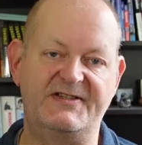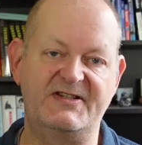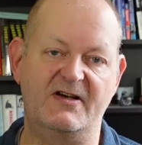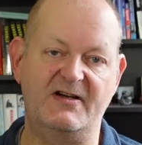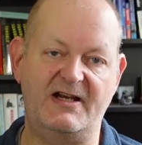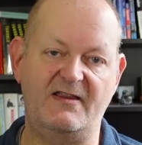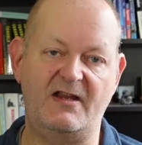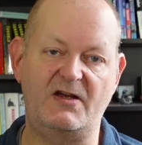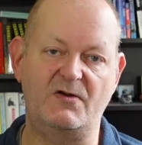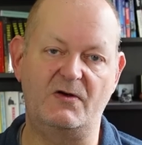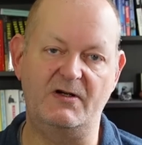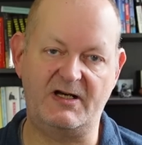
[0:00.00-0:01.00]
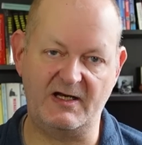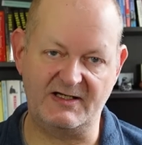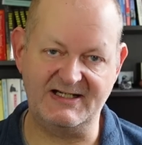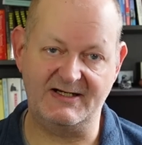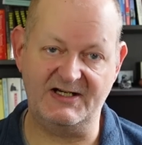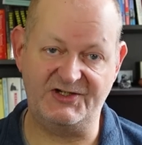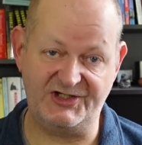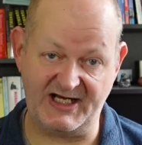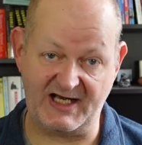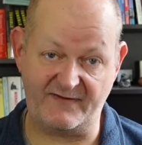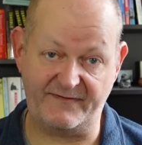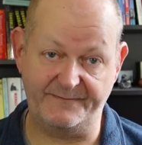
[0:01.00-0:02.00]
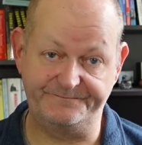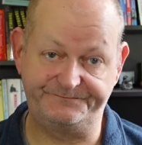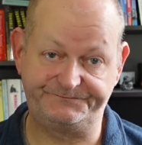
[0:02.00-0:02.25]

target that you're looking to achieve.